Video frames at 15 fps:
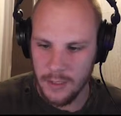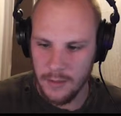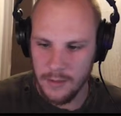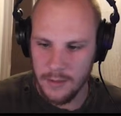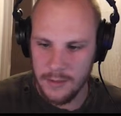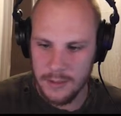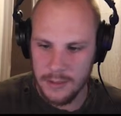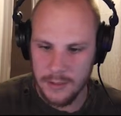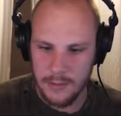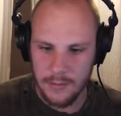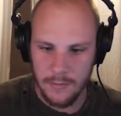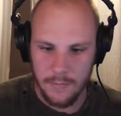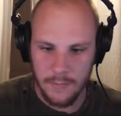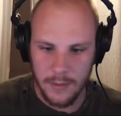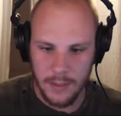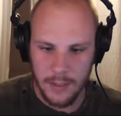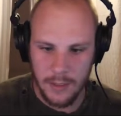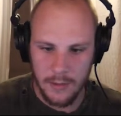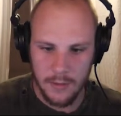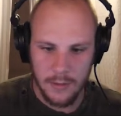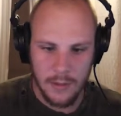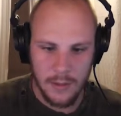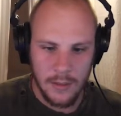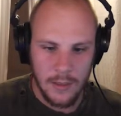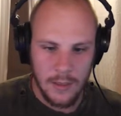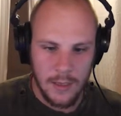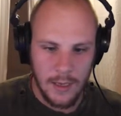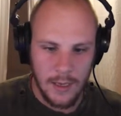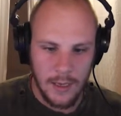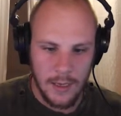in this one here.
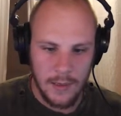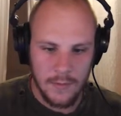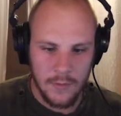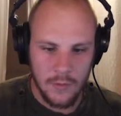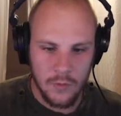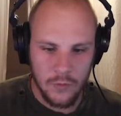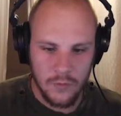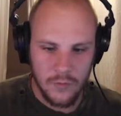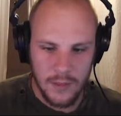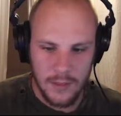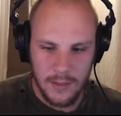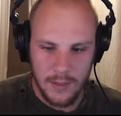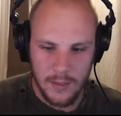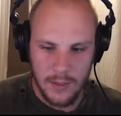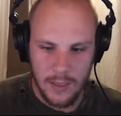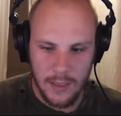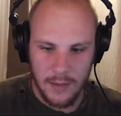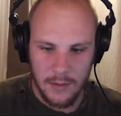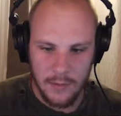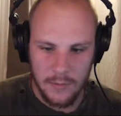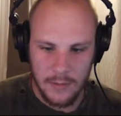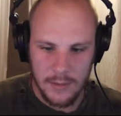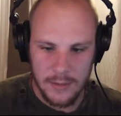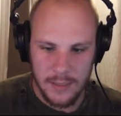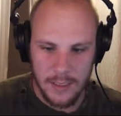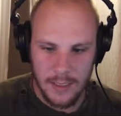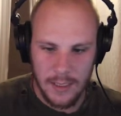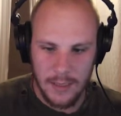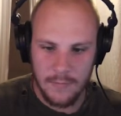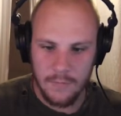And a cool trick that you can do is,
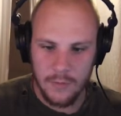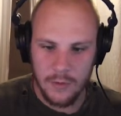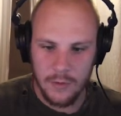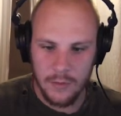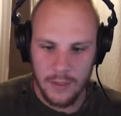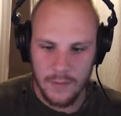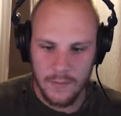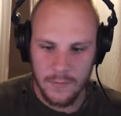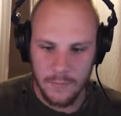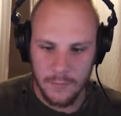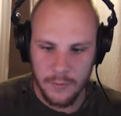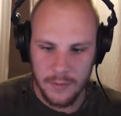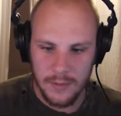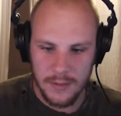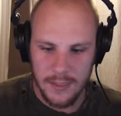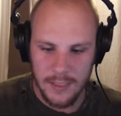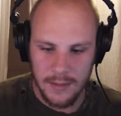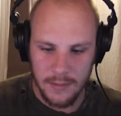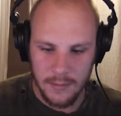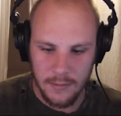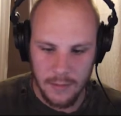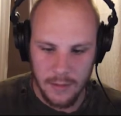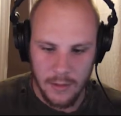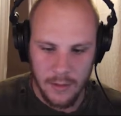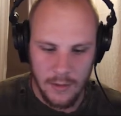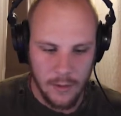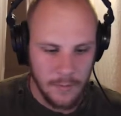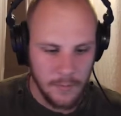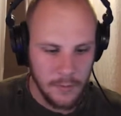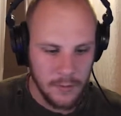again, we're looking to put this at
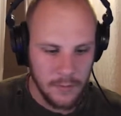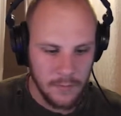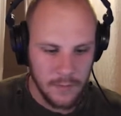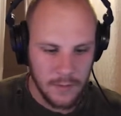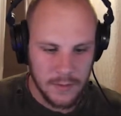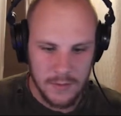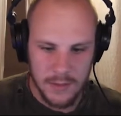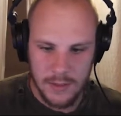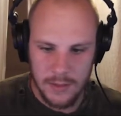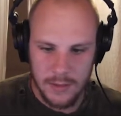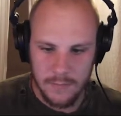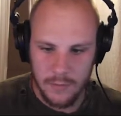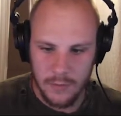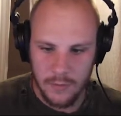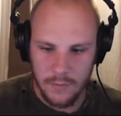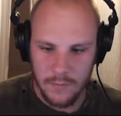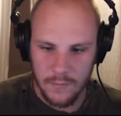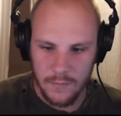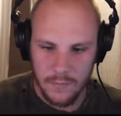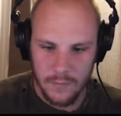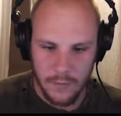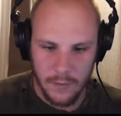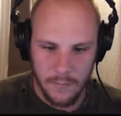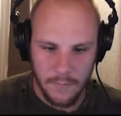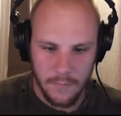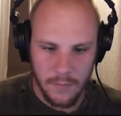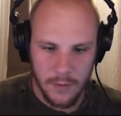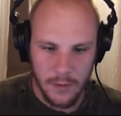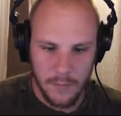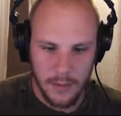a point of interest. We're going to turn off
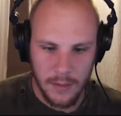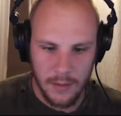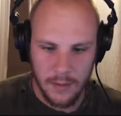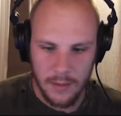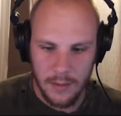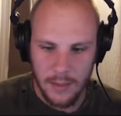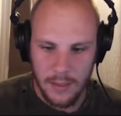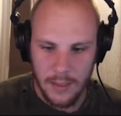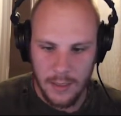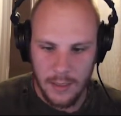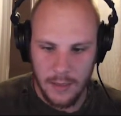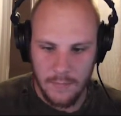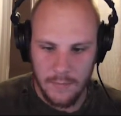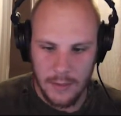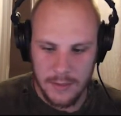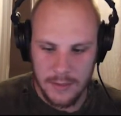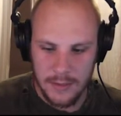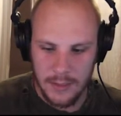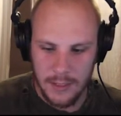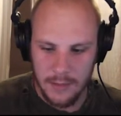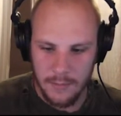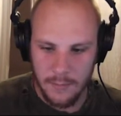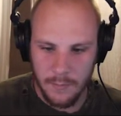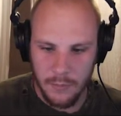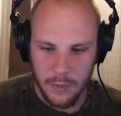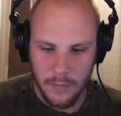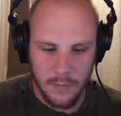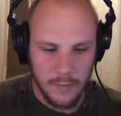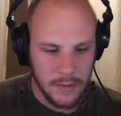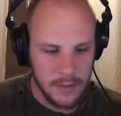warping, and we can see that
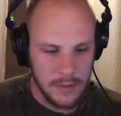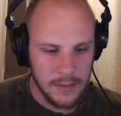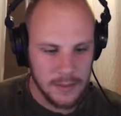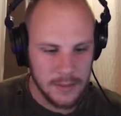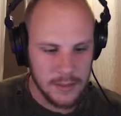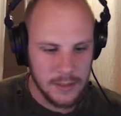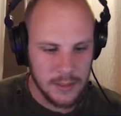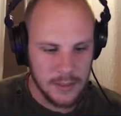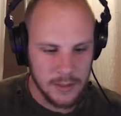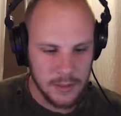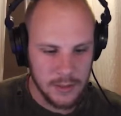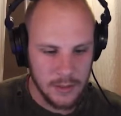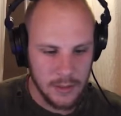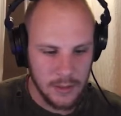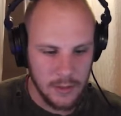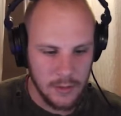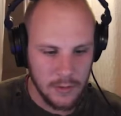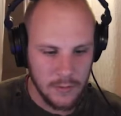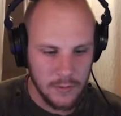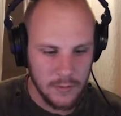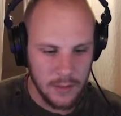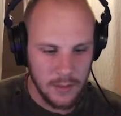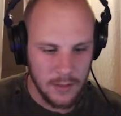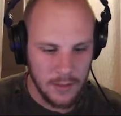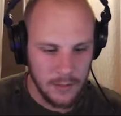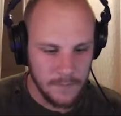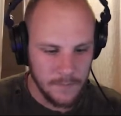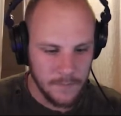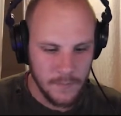probably this is a good idea.